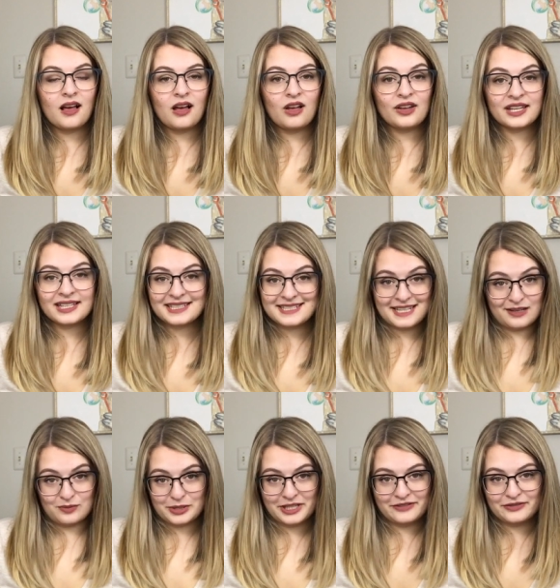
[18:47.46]
I'll hit a
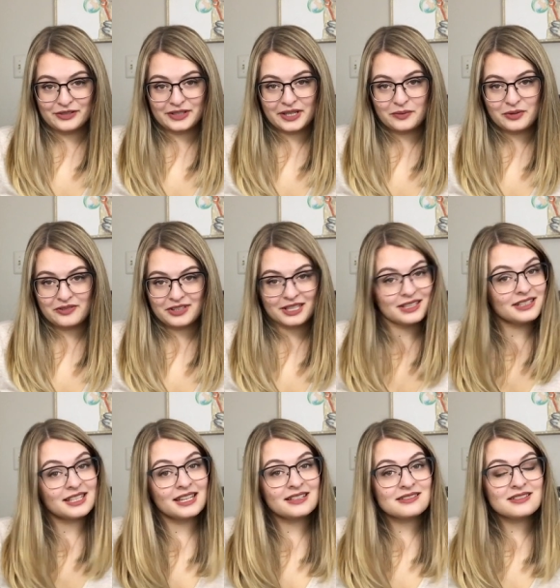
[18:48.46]
day where I feel like weaving
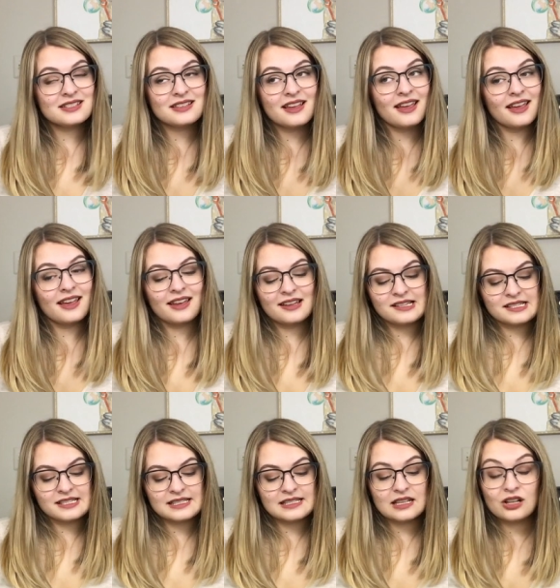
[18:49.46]
in the ends
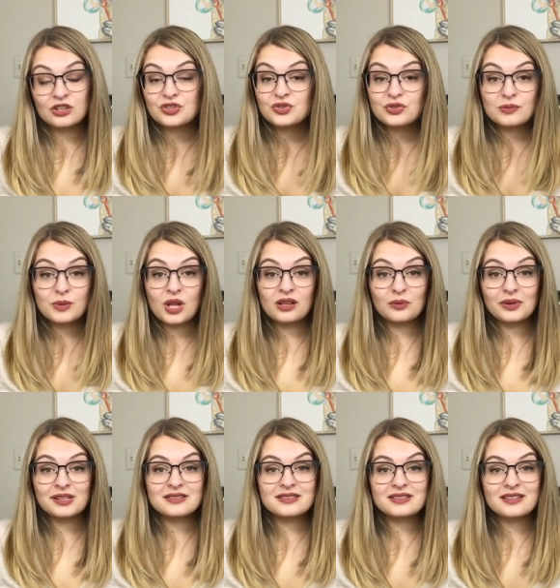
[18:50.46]
and I'll do them all at
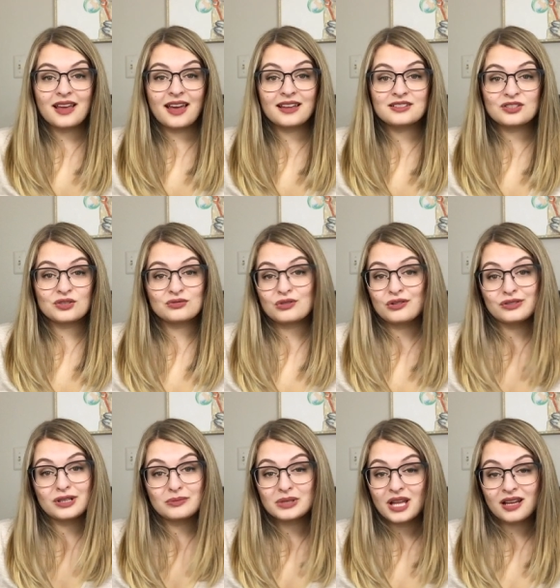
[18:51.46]
once. I don't know
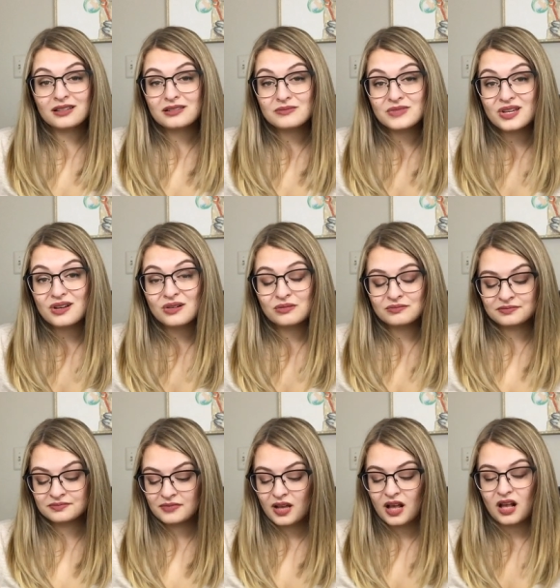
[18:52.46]
if I'll block them though.
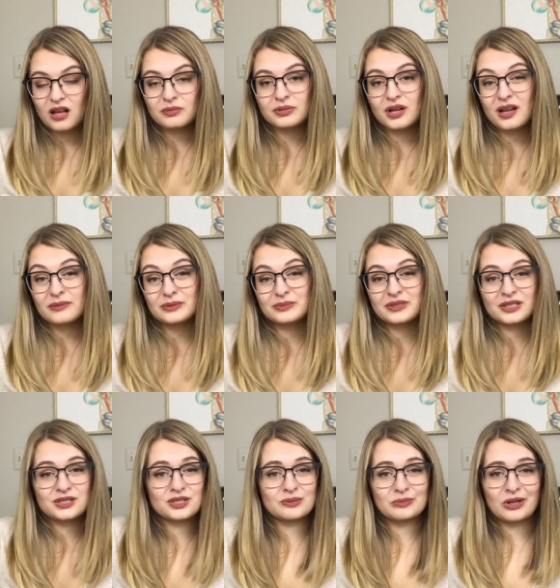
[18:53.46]
I'll
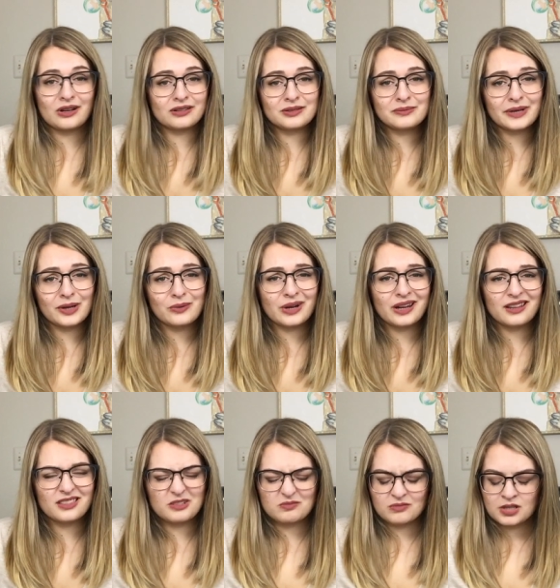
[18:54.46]
probably just block them by
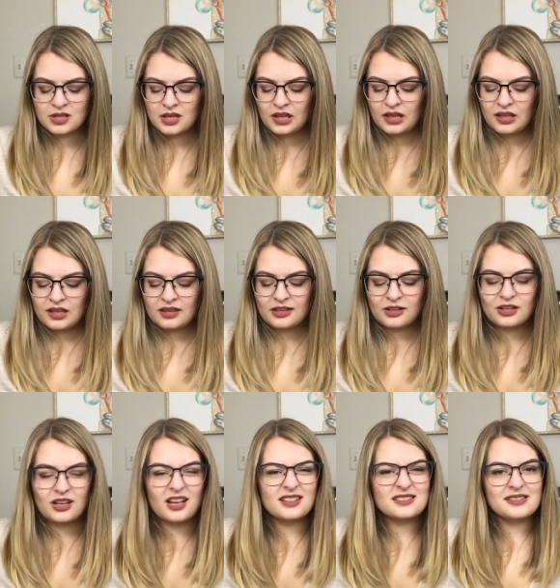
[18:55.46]
wearing them. They're
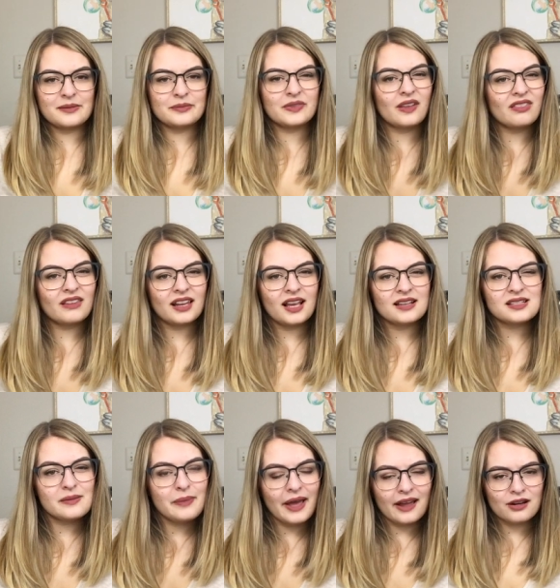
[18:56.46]
not something that has
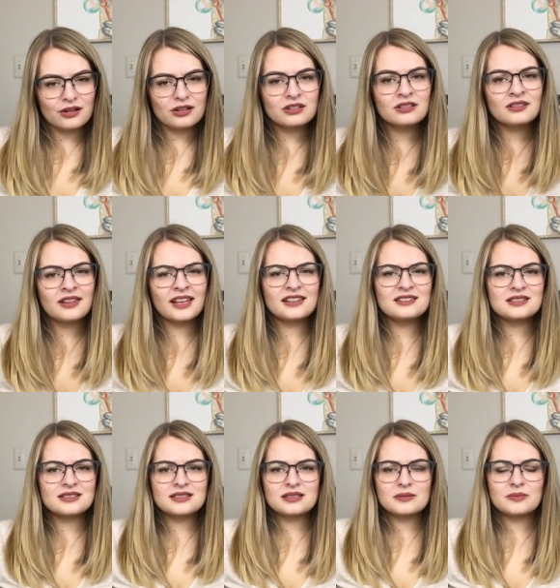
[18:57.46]
a pattern that
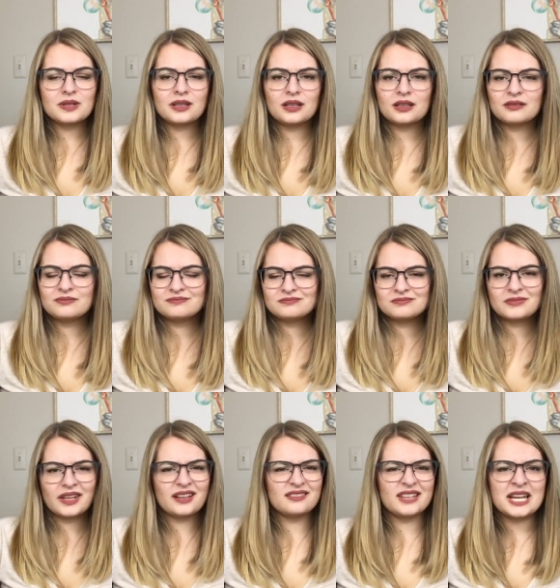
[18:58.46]
needs to be,
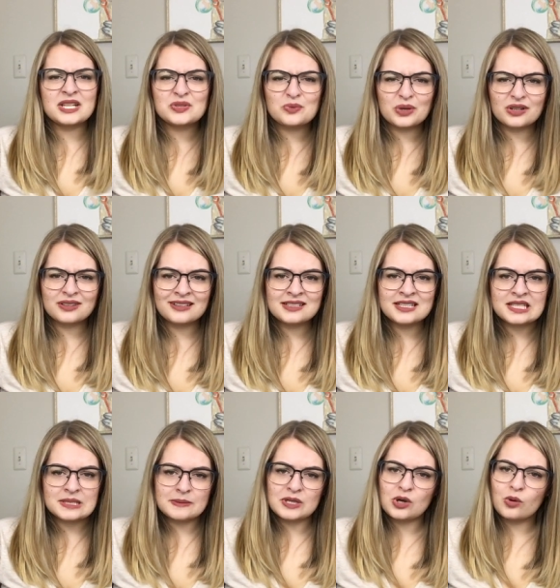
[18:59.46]
like lace work that
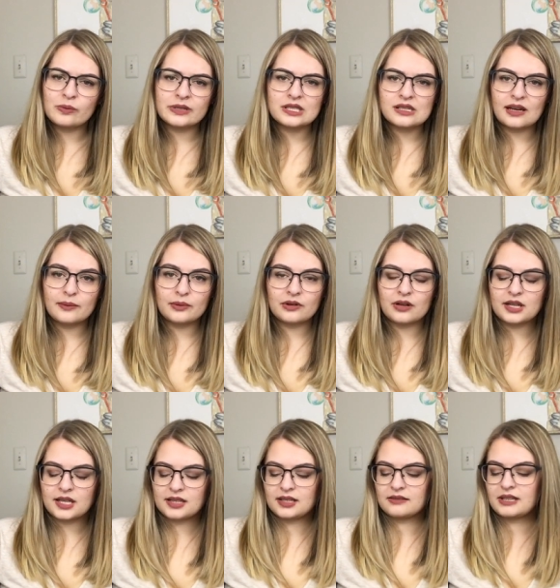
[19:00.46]
needs to be opened up or
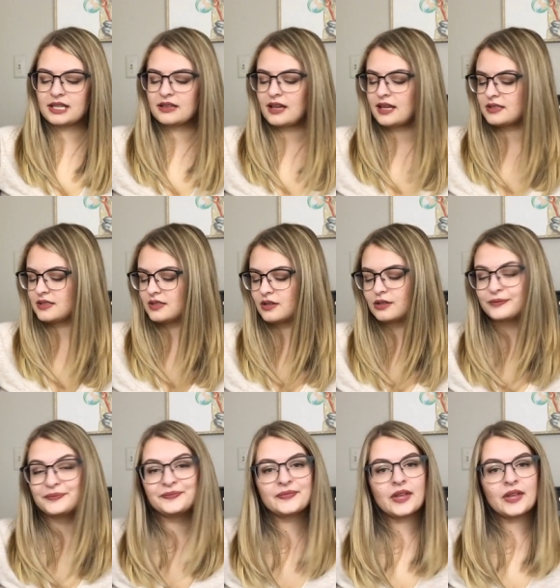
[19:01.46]
anything like that, so